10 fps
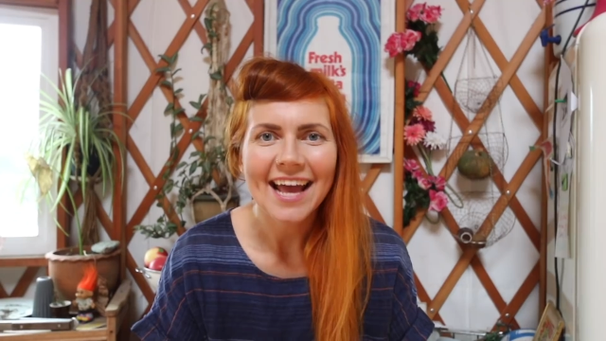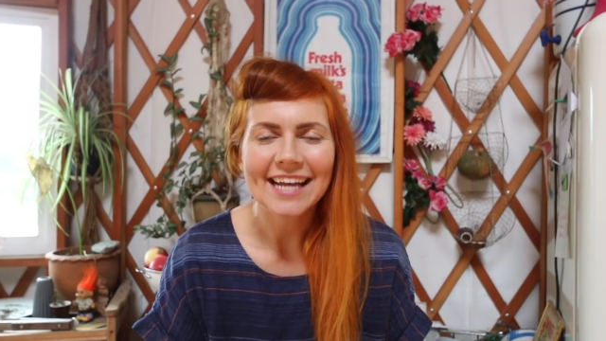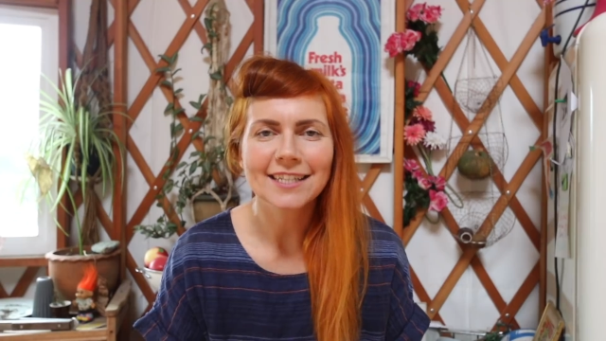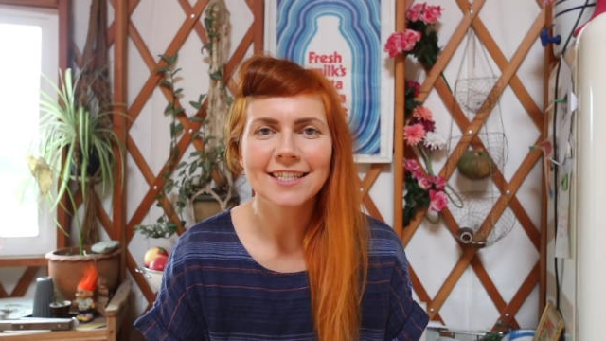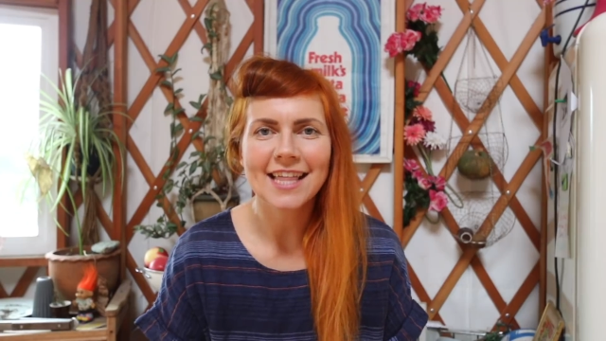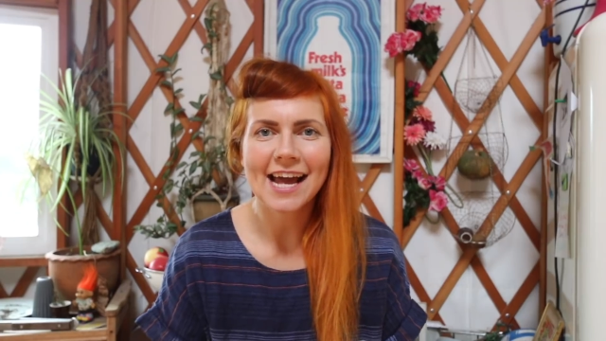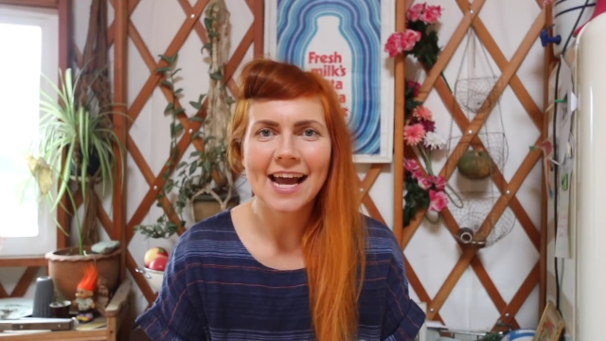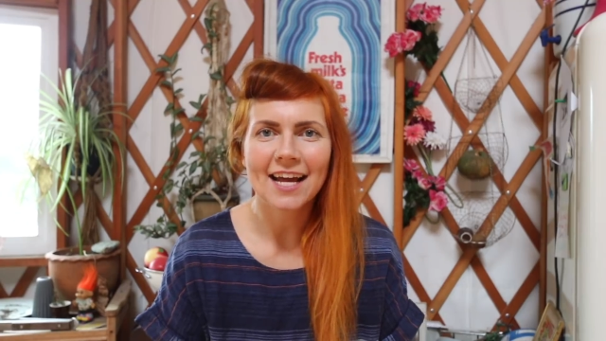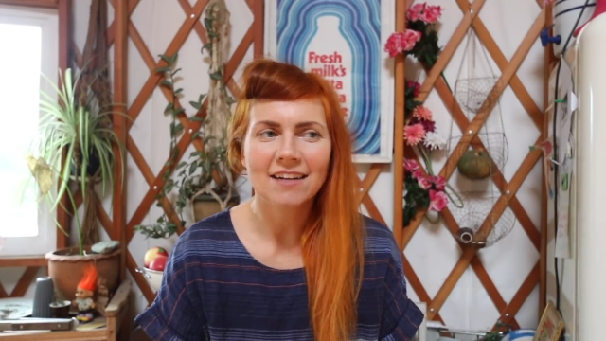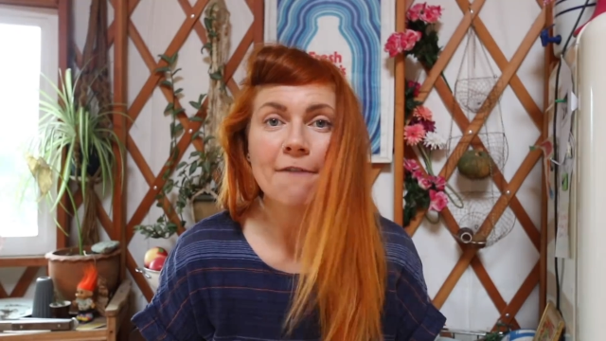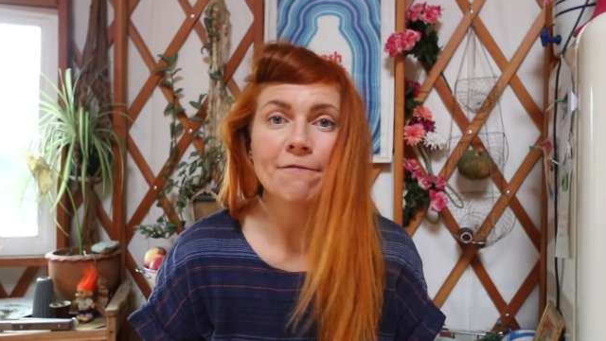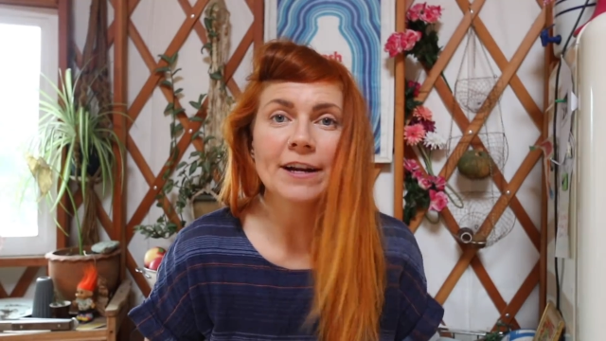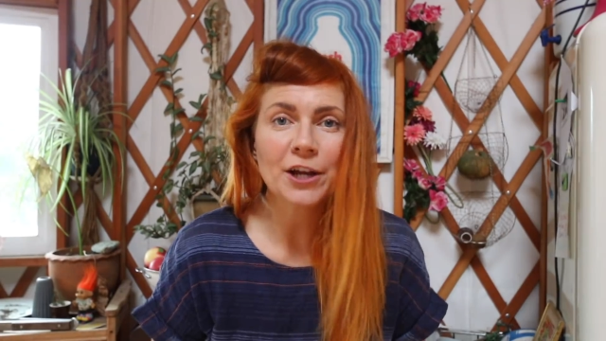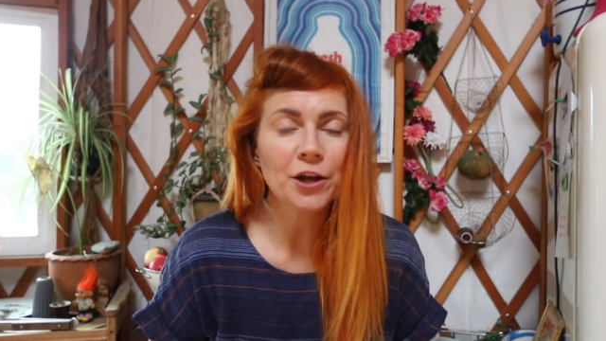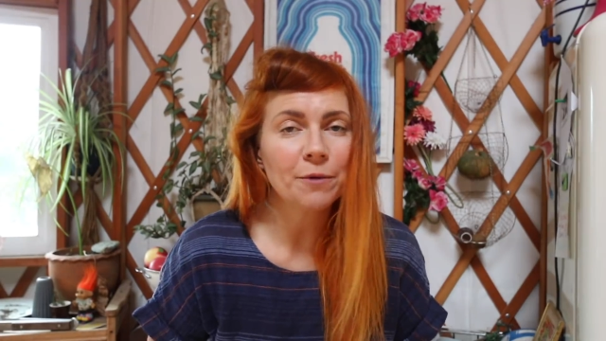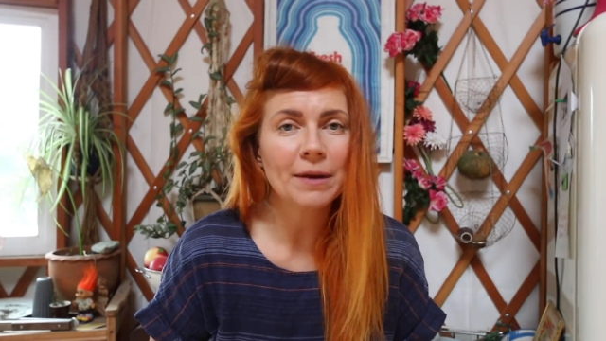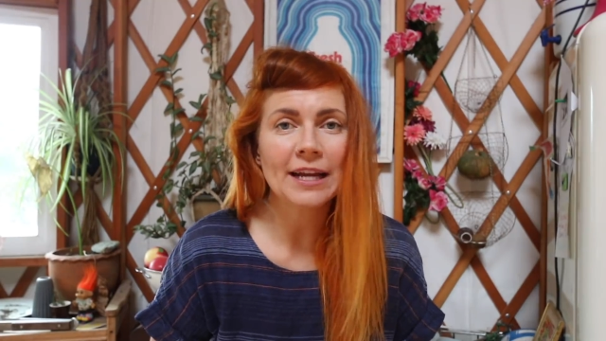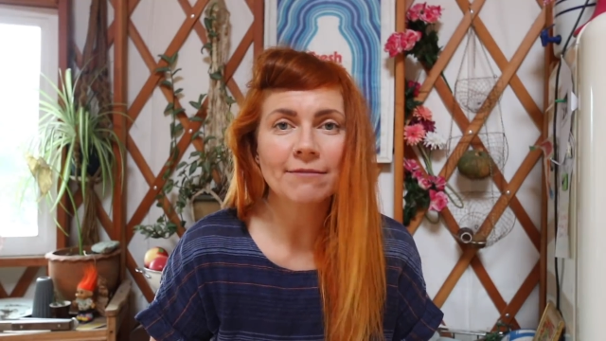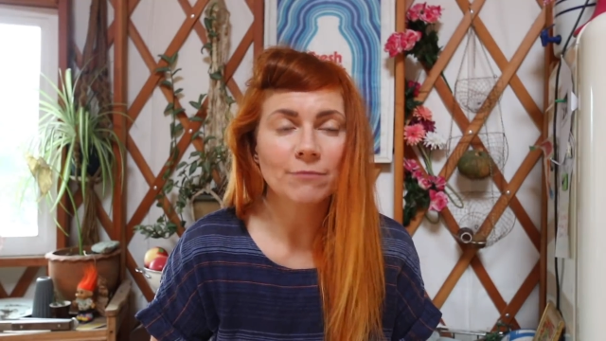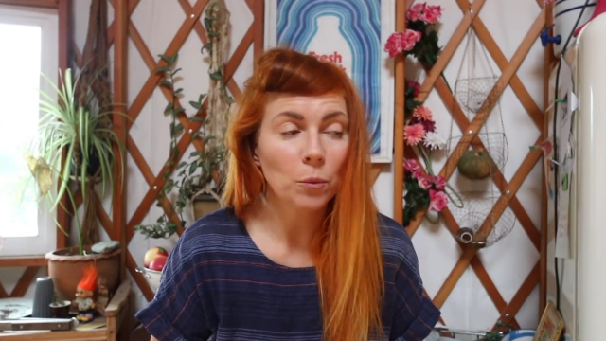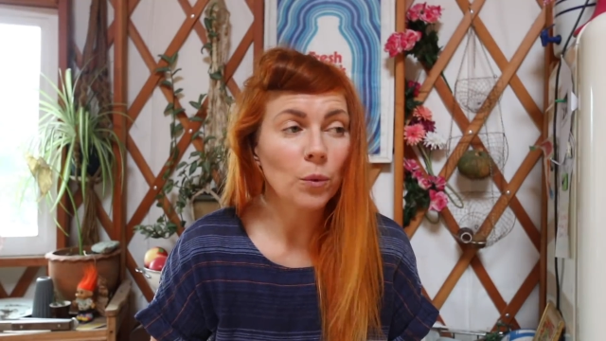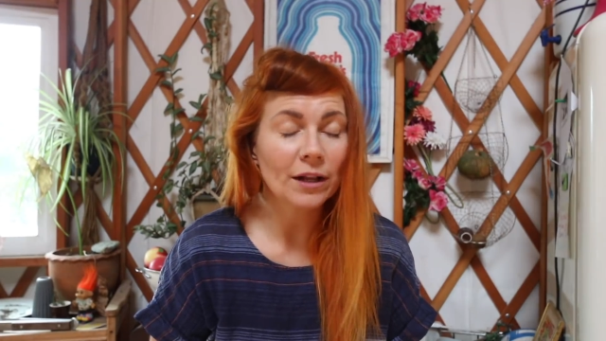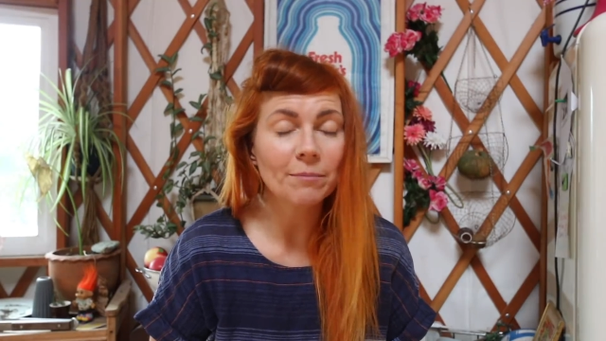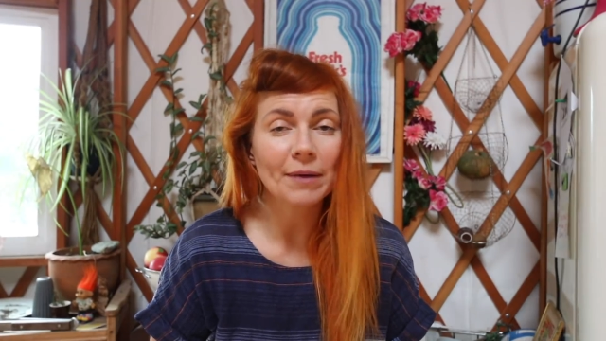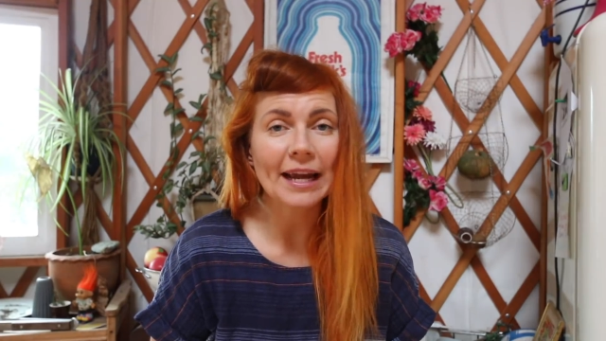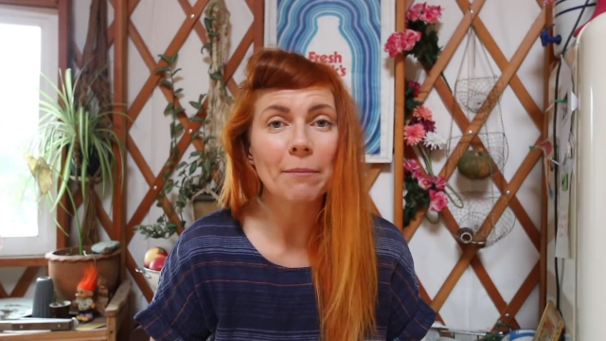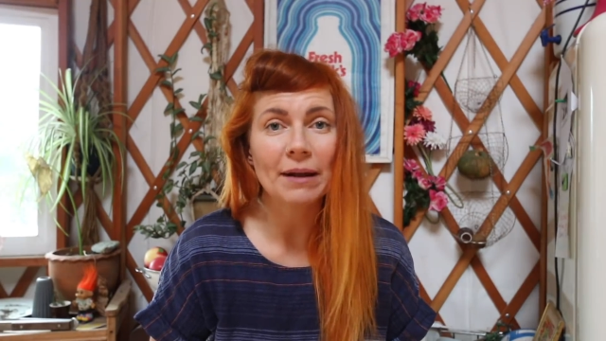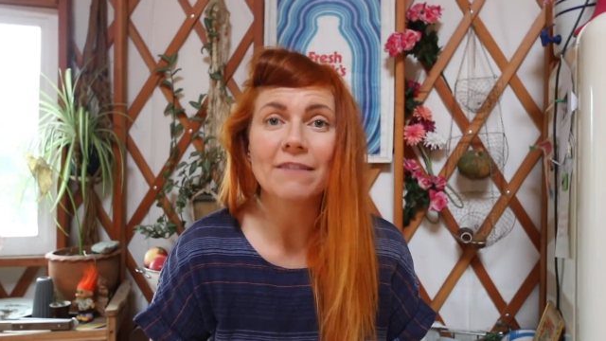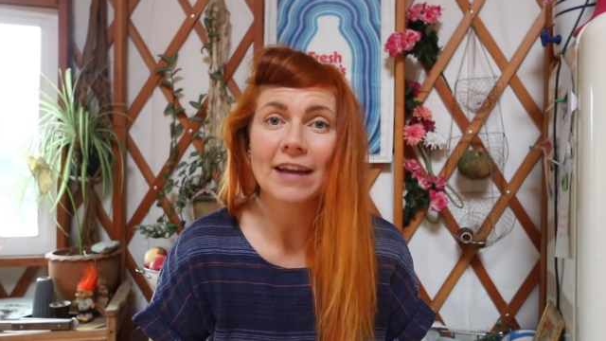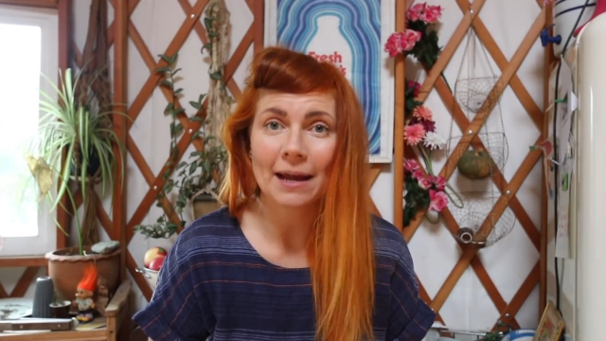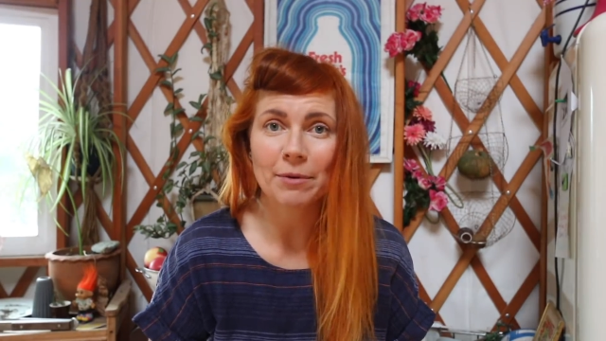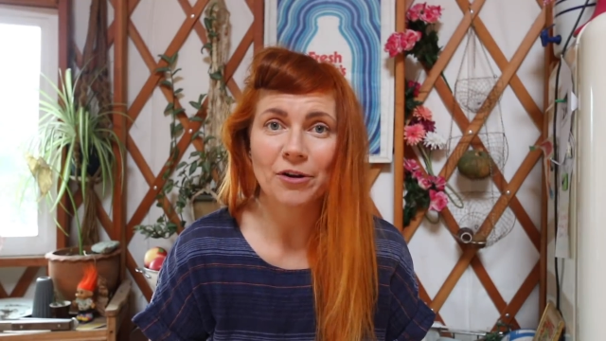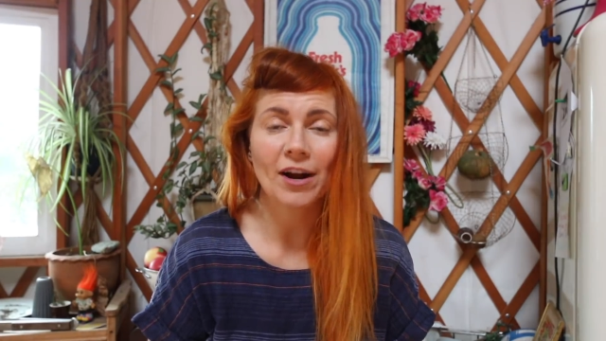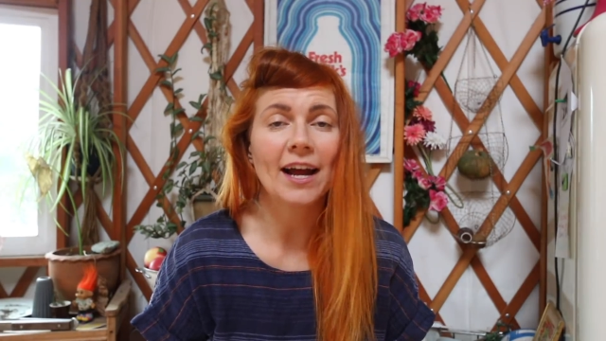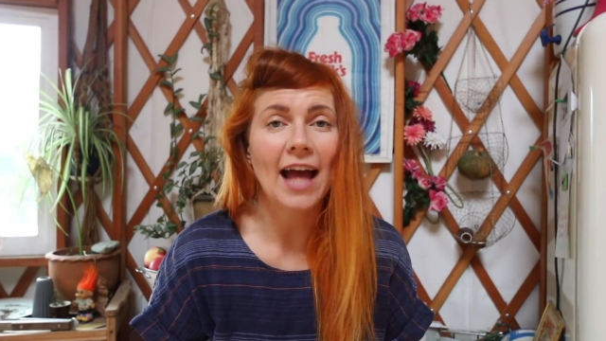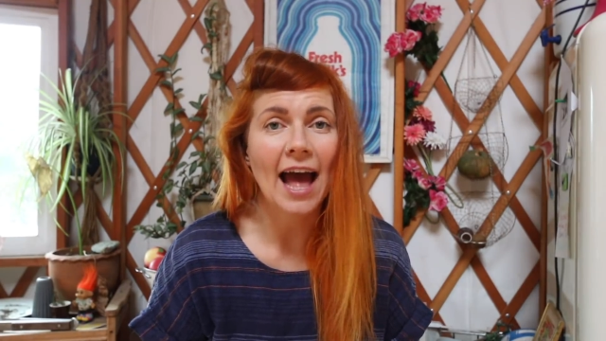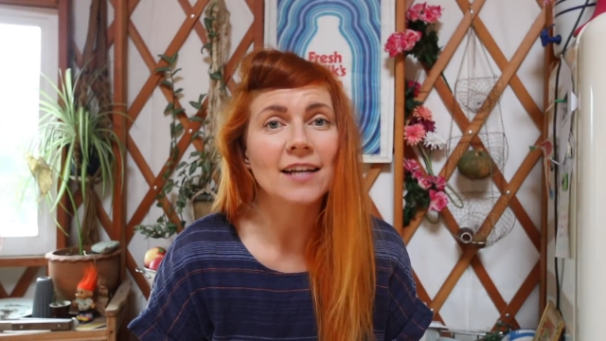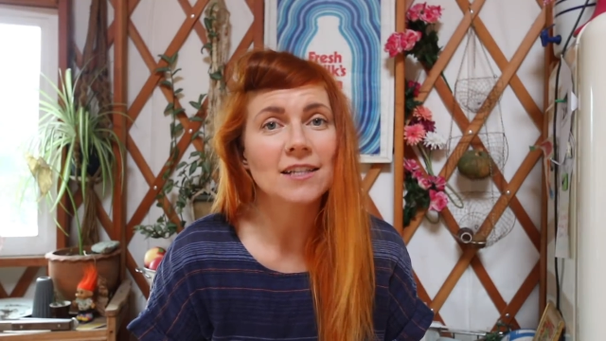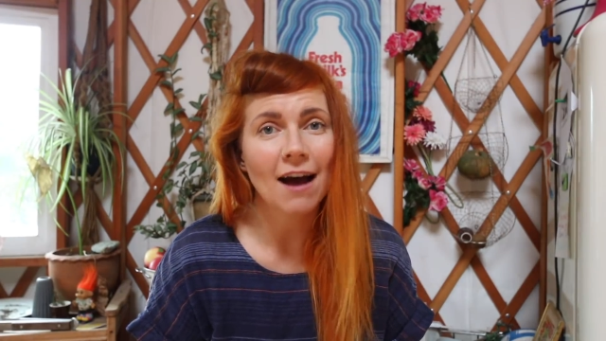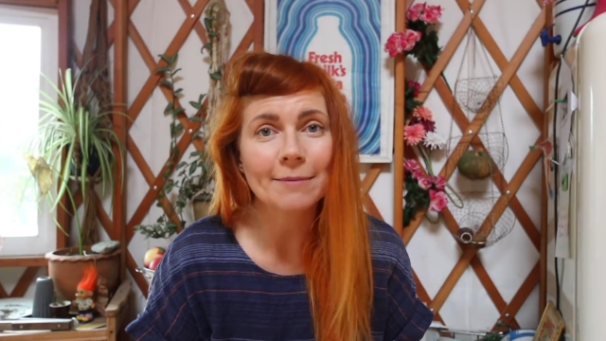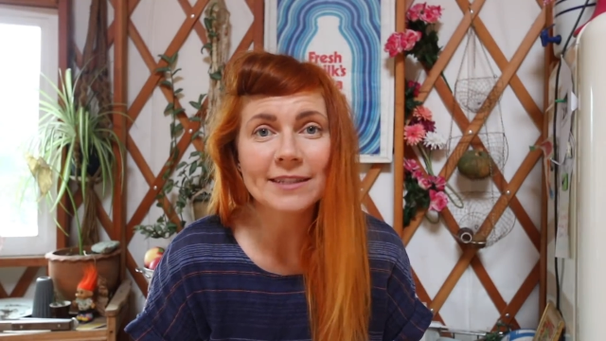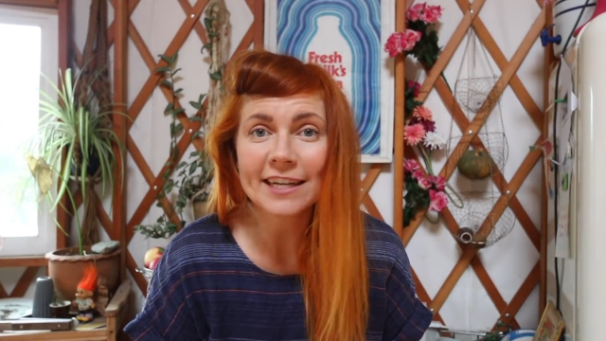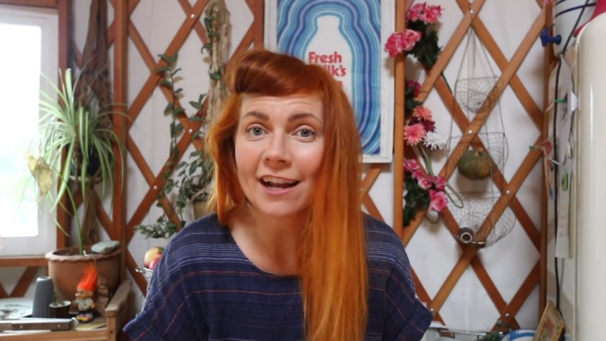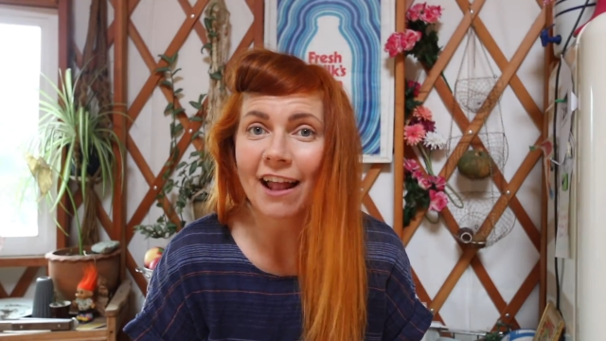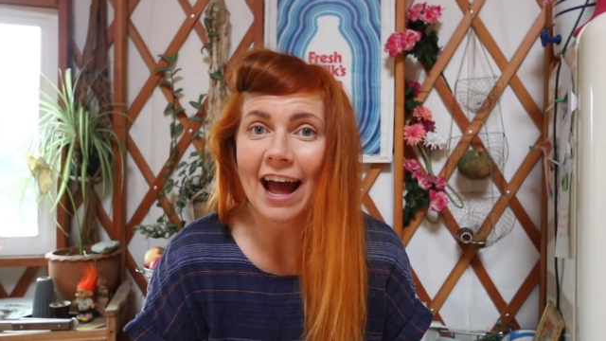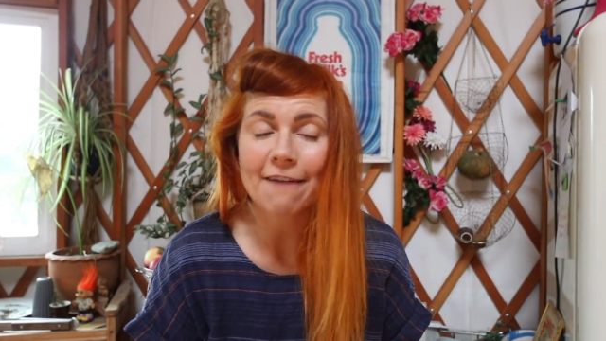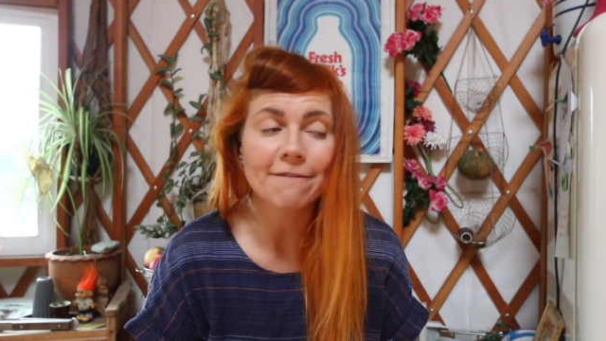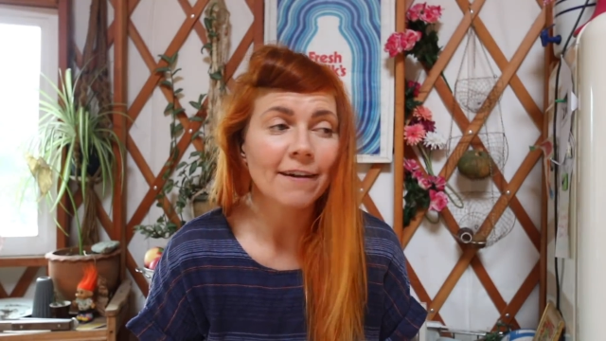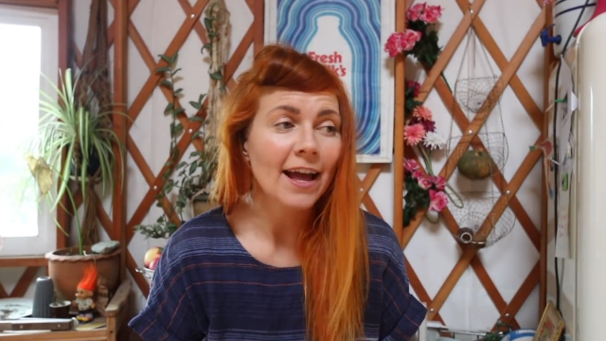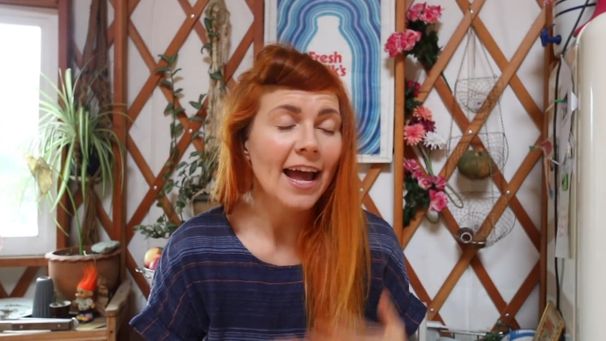is that every human will be a bit of a hypocrite at times in their life.